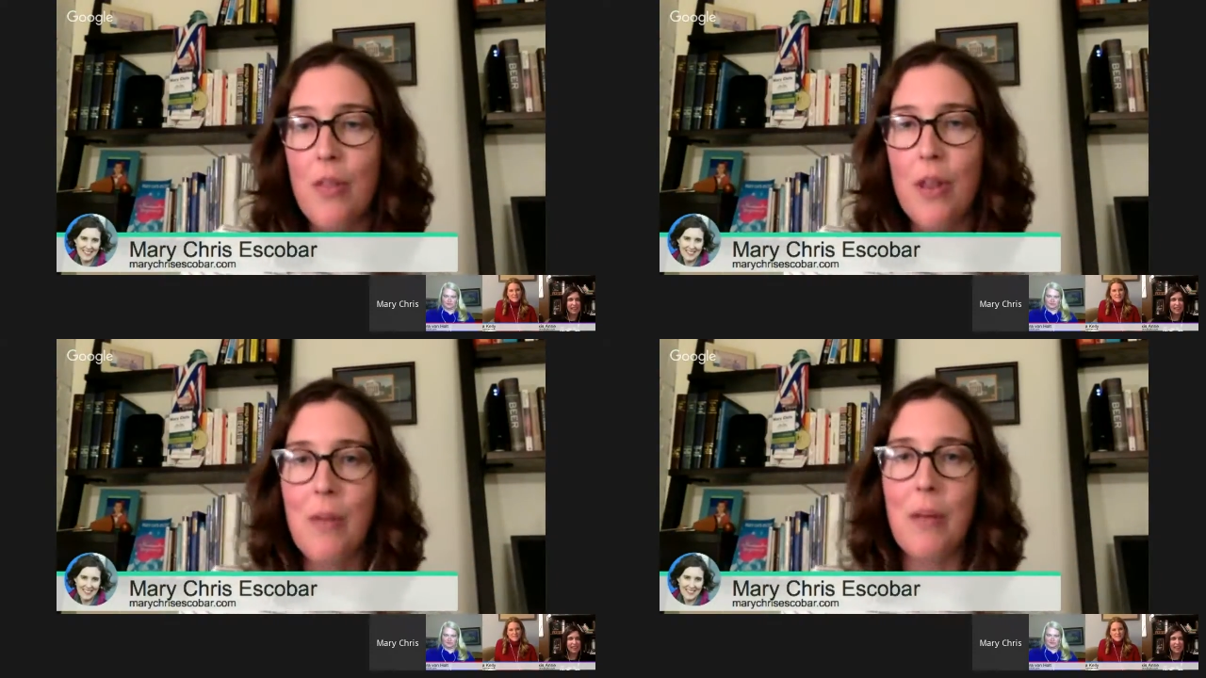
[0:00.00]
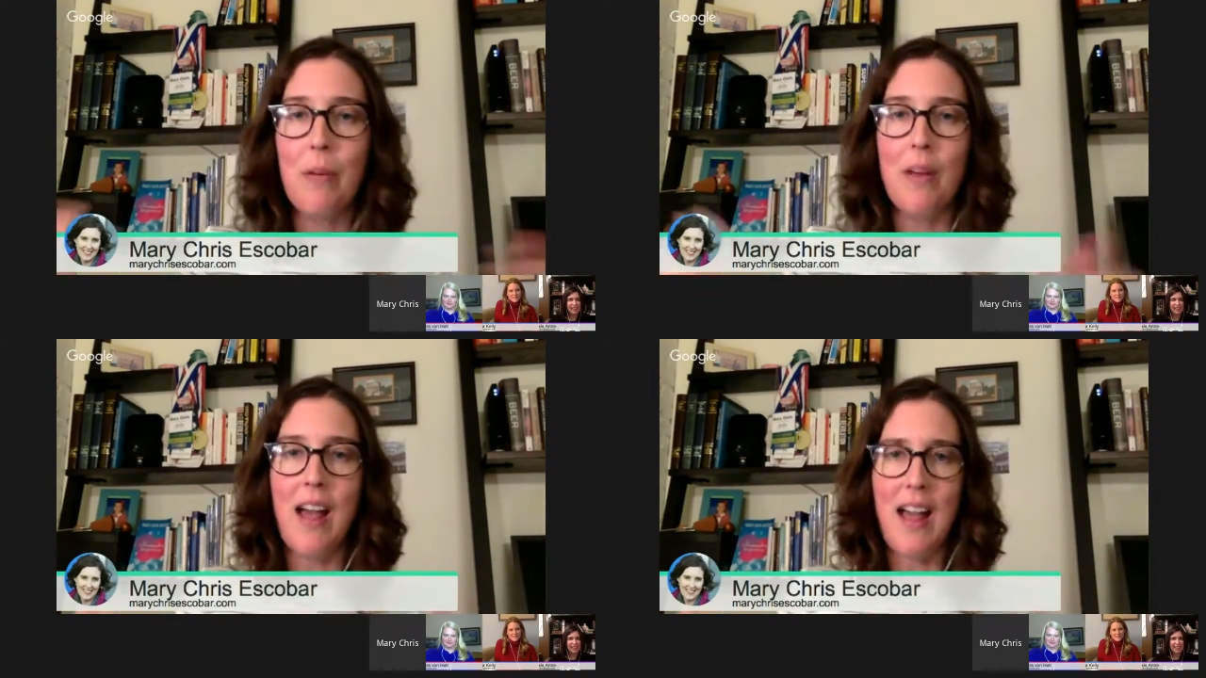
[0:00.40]
and then I'm like,
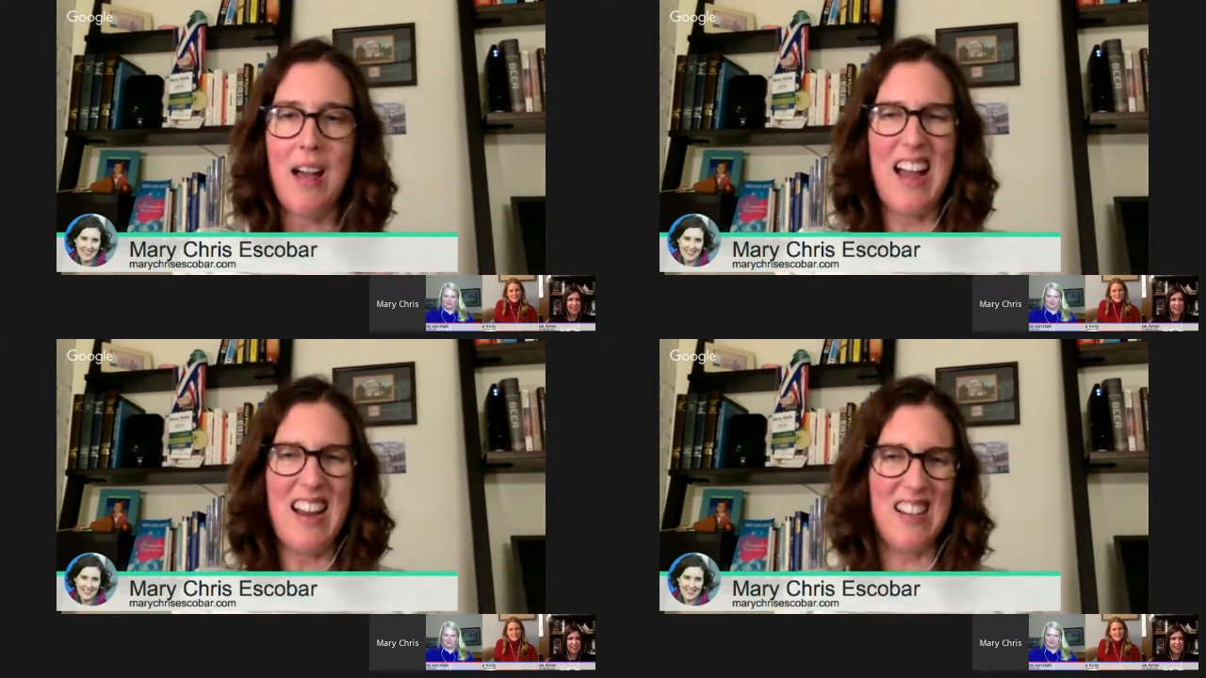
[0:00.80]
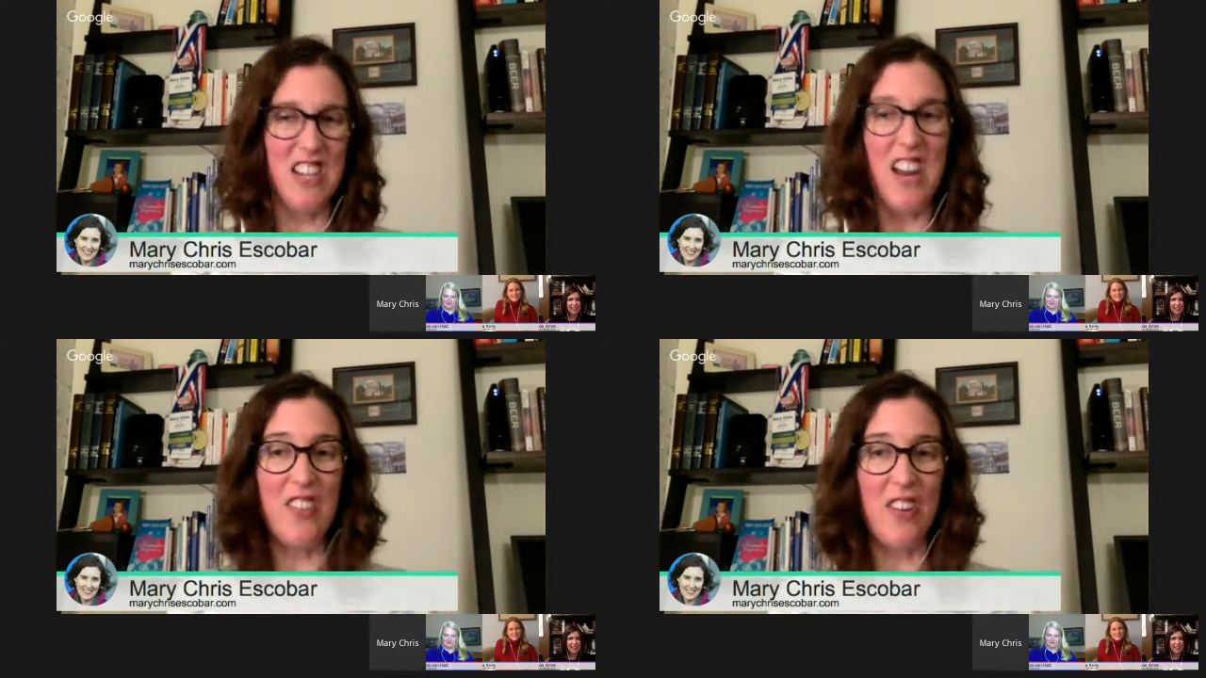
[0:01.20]
but I
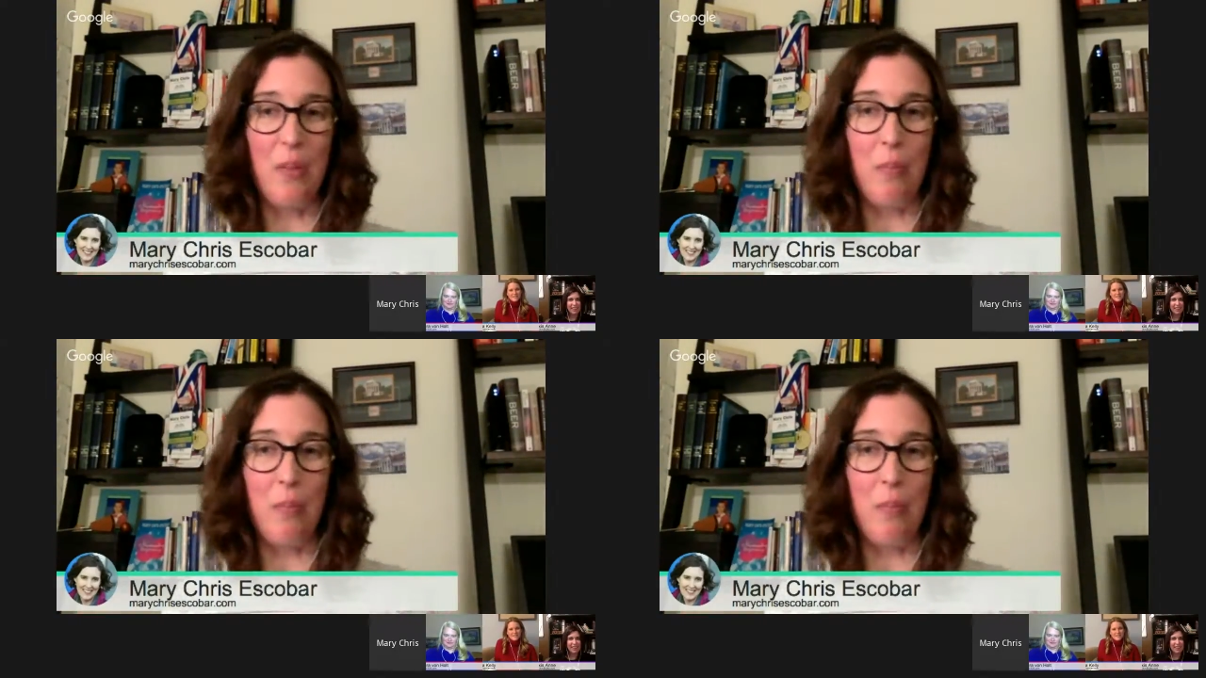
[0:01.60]
actually haven't read the